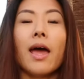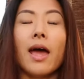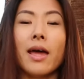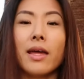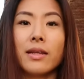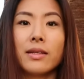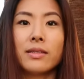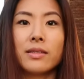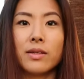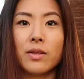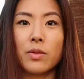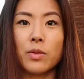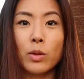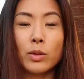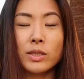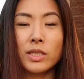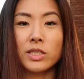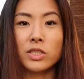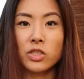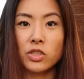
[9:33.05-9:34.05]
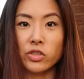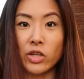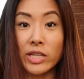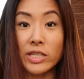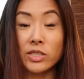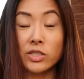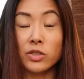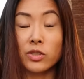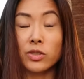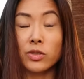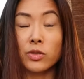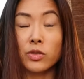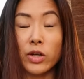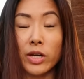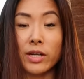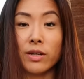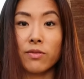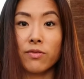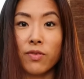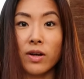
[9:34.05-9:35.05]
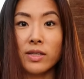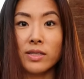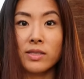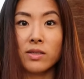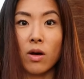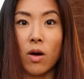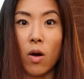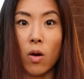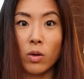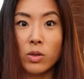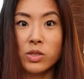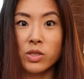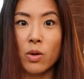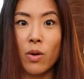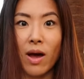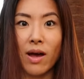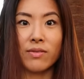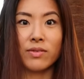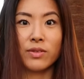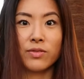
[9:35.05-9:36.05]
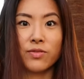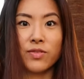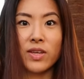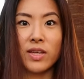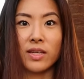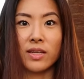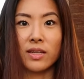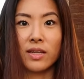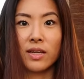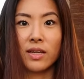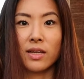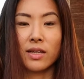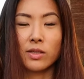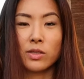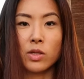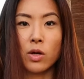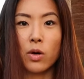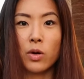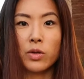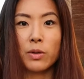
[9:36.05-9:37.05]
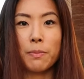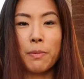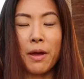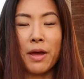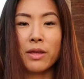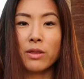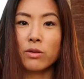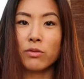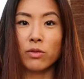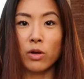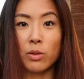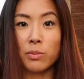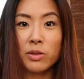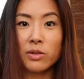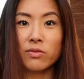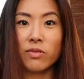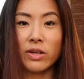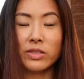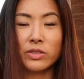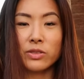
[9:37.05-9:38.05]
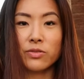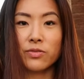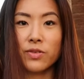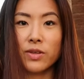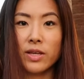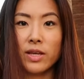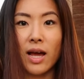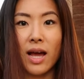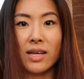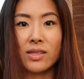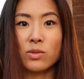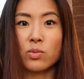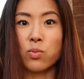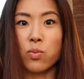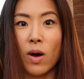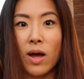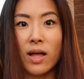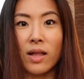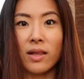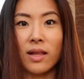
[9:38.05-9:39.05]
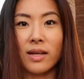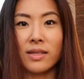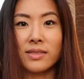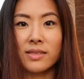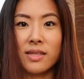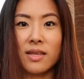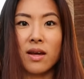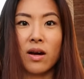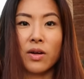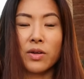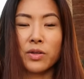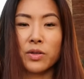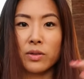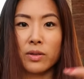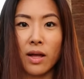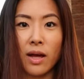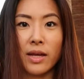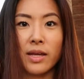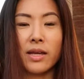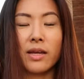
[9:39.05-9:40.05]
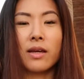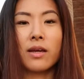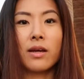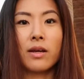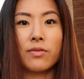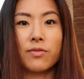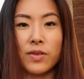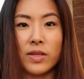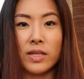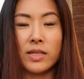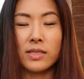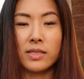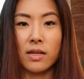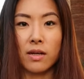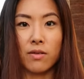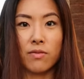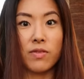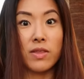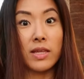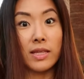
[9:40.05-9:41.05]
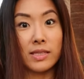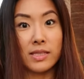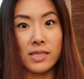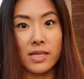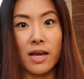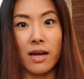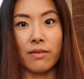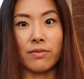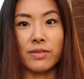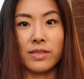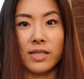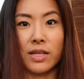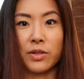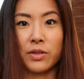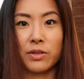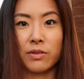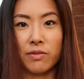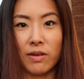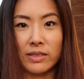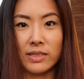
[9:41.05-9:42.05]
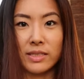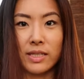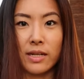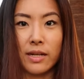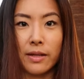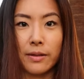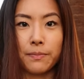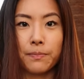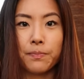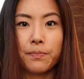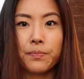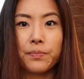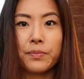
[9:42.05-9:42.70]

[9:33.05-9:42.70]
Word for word: And those exchange traded funds also have a fee. So you're paying the robo advisor fee as well as the underlying fees of the ETFs that you're invested in.